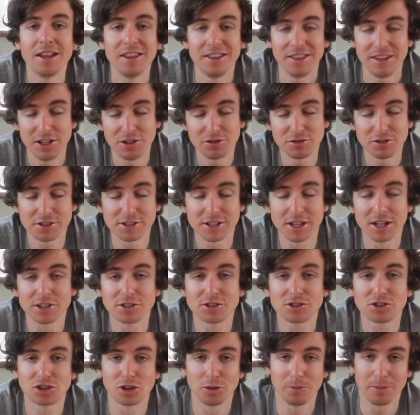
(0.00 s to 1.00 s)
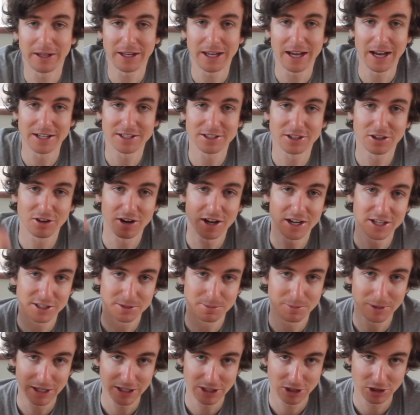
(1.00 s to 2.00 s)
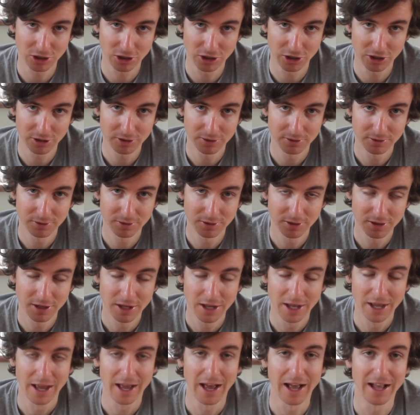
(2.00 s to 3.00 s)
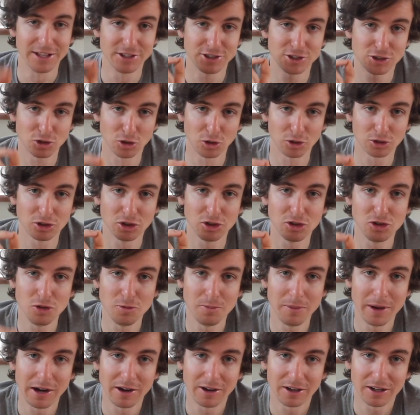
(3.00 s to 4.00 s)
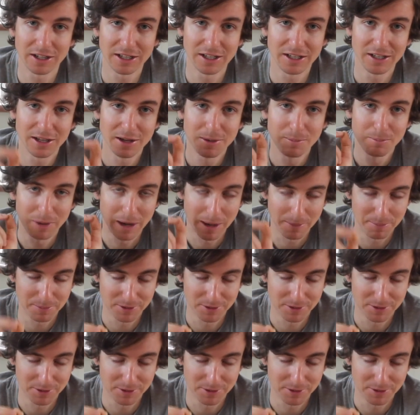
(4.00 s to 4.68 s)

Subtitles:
These results should be categorized by year and sorted numerically by